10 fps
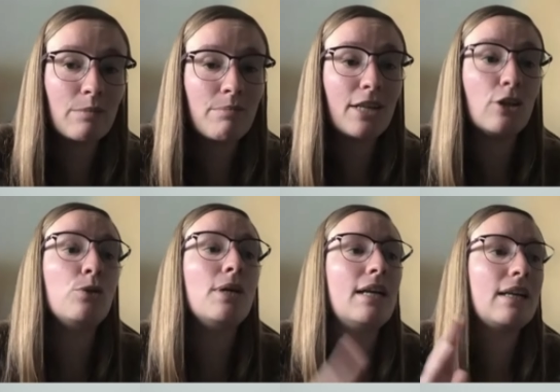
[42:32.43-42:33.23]
and by
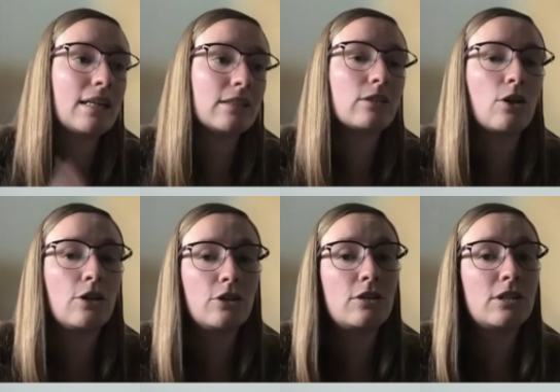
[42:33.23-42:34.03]
doing that
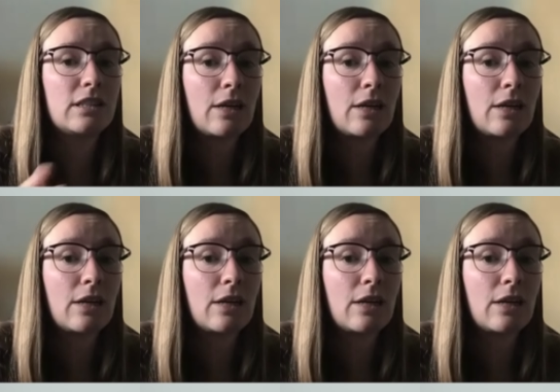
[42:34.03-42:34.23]
hundreds,